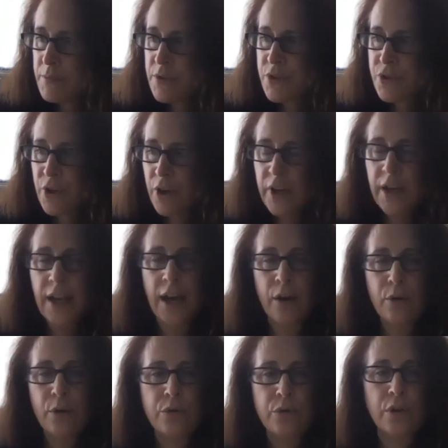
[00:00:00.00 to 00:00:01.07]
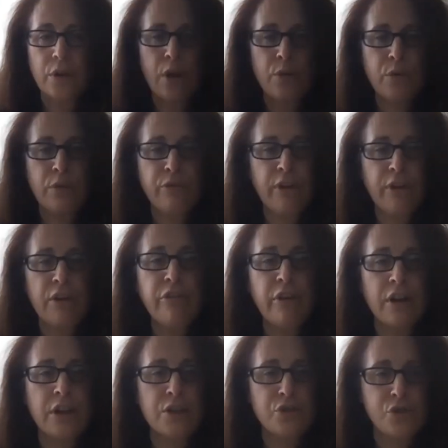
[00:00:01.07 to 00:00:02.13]
started out along with
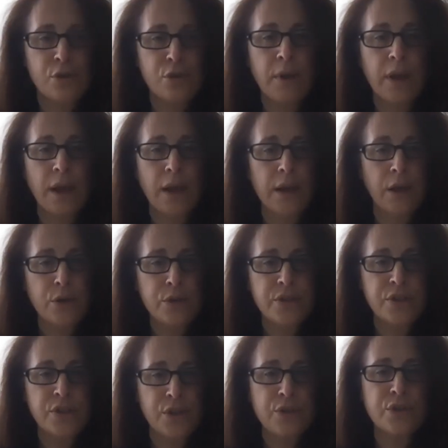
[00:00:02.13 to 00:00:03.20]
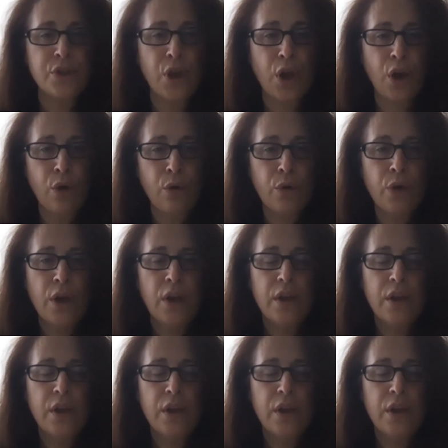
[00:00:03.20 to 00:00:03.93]
Freifunk in Germany years and years ago.